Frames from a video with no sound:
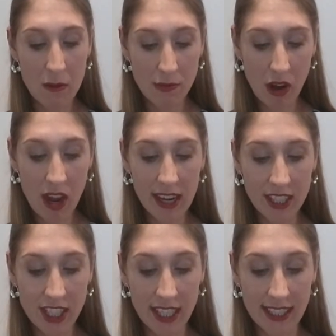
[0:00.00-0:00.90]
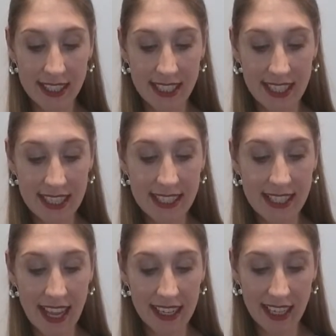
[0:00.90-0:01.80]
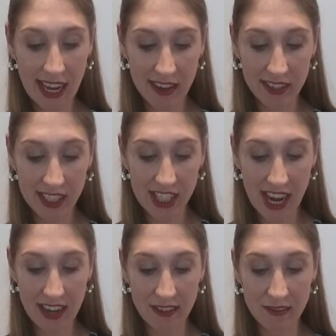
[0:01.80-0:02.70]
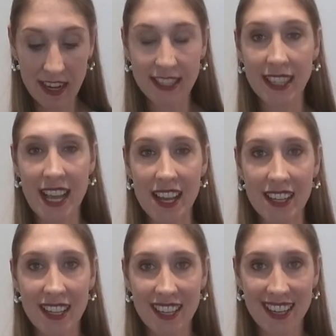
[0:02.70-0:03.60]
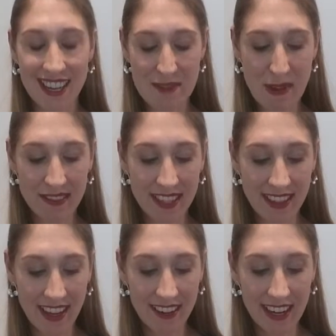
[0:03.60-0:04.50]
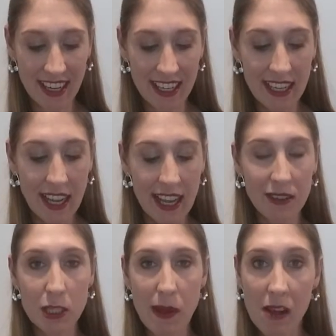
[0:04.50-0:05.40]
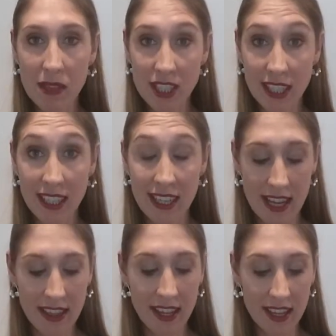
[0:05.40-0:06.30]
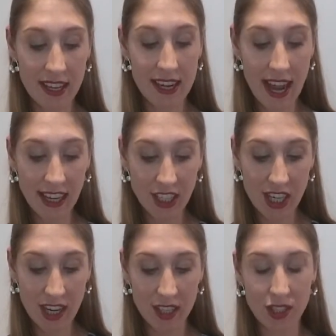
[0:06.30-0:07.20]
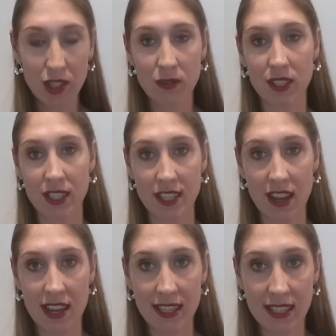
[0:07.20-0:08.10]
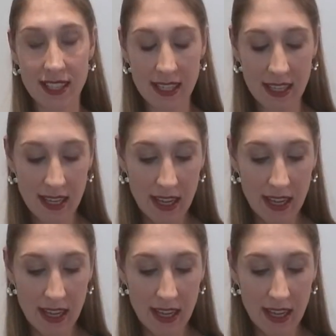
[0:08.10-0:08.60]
Brian G. Diaz and Kerry J. Resler. I hope I've said that correctly. And it was published in the Nature Neuroscience,